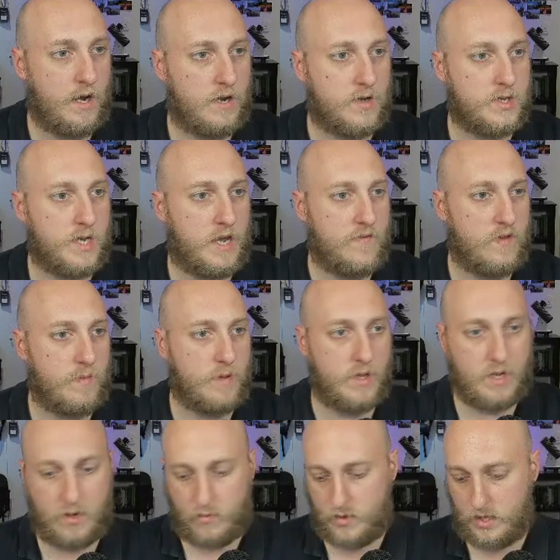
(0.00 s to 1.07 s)
also have the
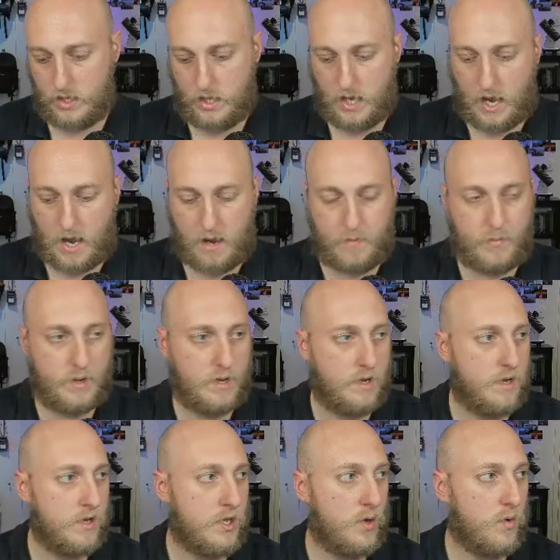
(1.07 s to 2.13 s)
ability within the app
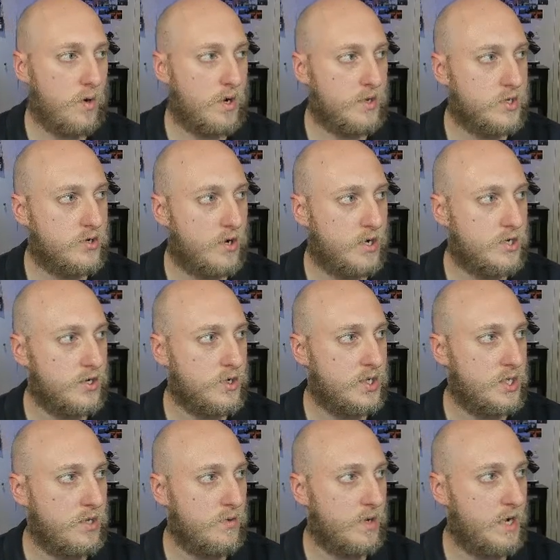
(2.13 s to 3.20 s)
URL structure,
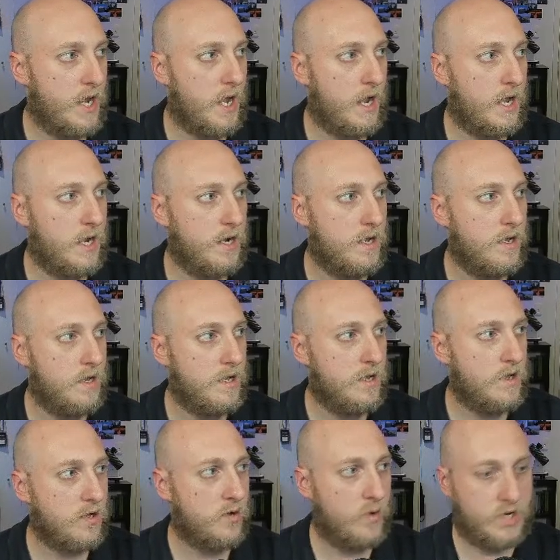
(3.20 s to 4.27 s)
so you can add
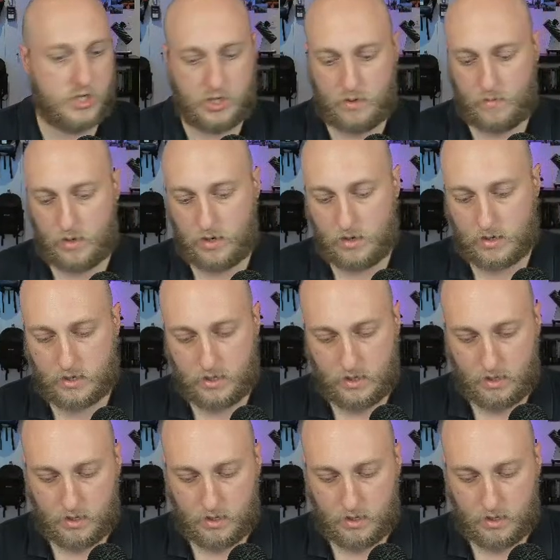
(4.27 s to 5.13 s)
question mark,